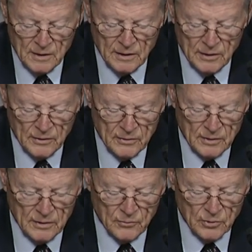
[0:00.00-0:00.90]

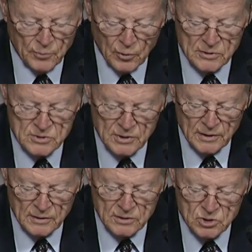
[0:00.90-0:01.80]
it reports
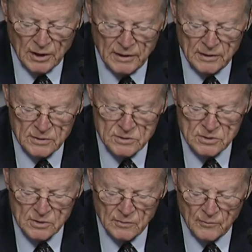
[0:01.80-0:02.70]
that
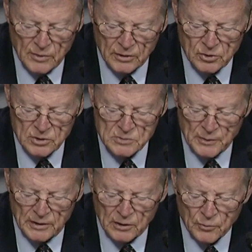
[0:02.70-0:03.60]
China's military
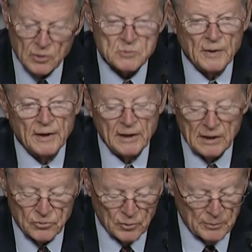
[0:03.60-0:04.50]
spending rose by
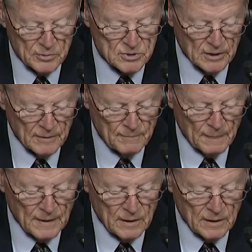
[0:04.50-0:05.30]
83%